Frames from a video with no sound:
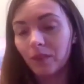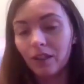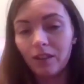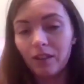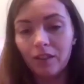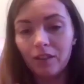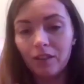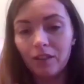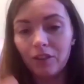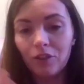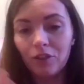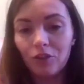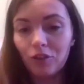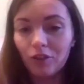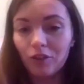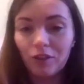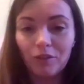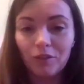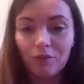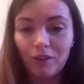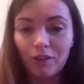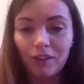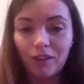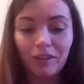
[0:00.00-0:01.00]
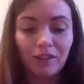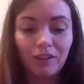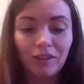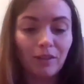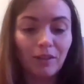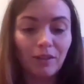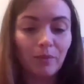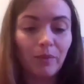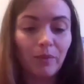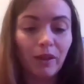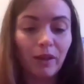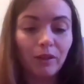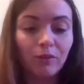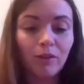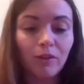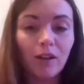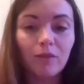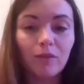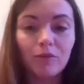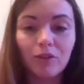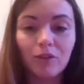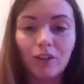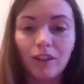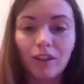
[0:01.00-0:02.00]
engineering
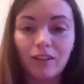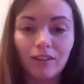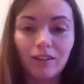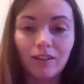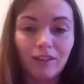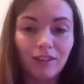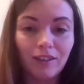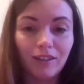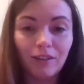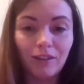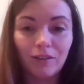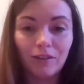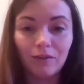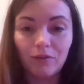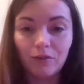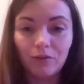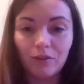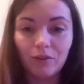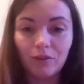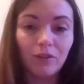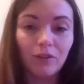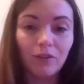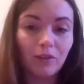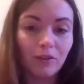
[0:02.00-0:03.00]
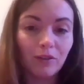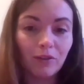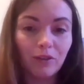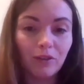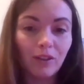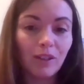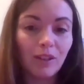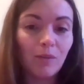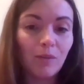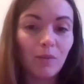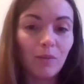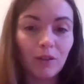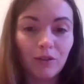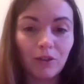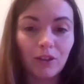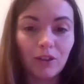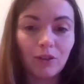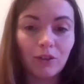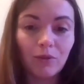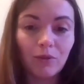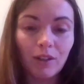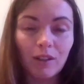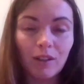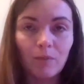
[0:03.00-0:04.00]
background and similar
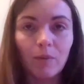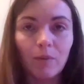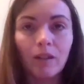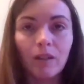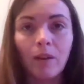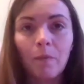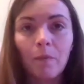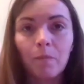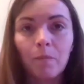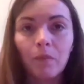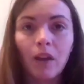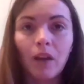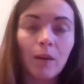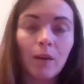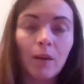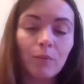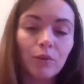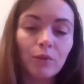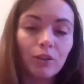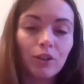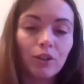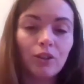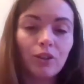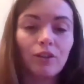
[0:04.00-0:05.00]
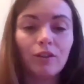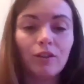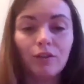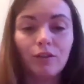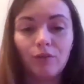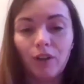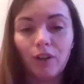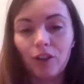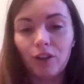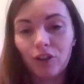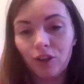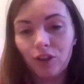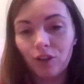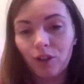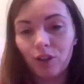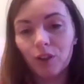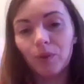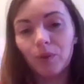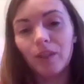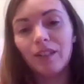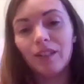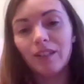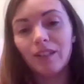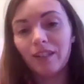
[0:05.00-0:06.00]
degrees, but I'm originally Russian,
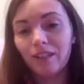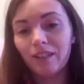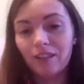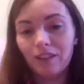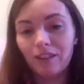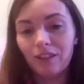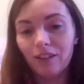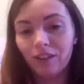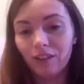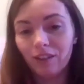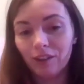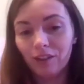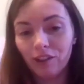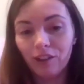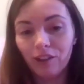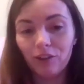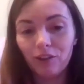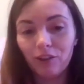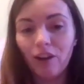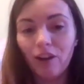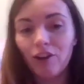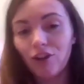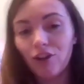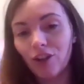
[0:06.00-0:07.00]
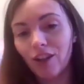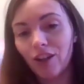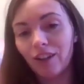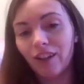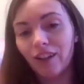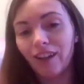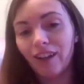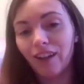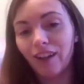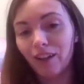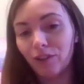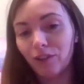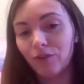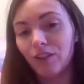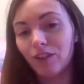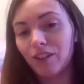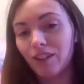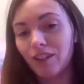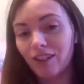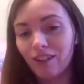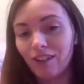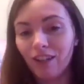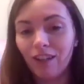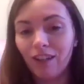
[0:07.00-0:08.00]
so I studied in Russia, and I kind of
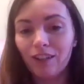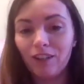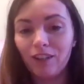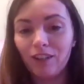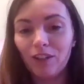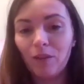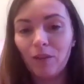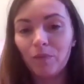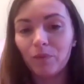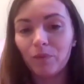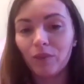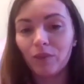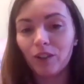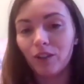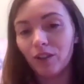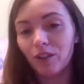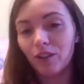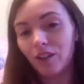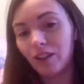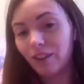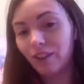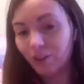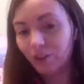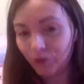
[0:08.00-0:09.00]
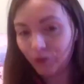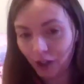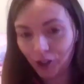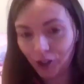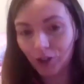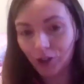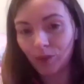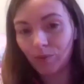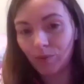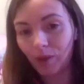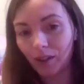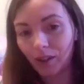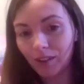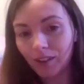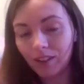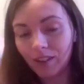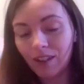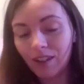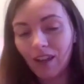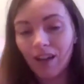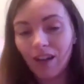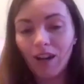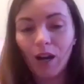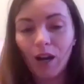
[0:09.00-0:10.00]
understand Russian
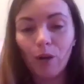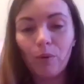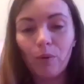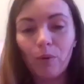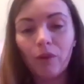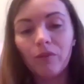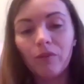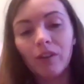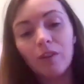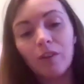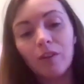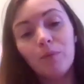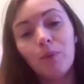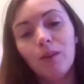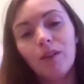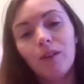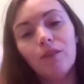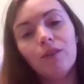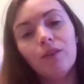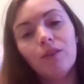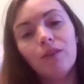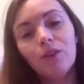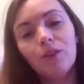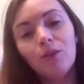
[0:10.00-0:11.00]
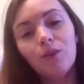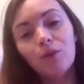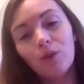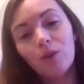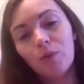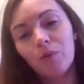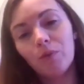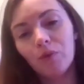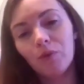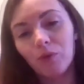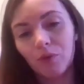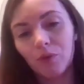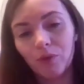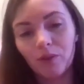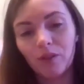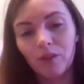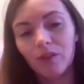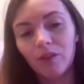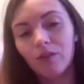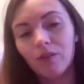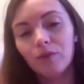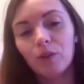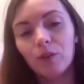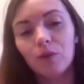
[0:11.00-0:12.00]
market. However, I've been living in Europe
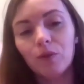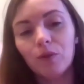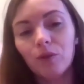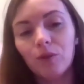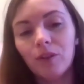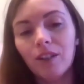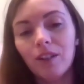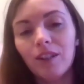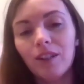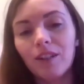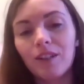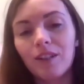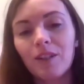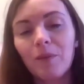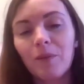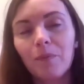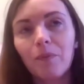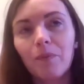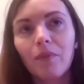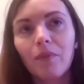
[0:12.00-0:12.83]
for a few years.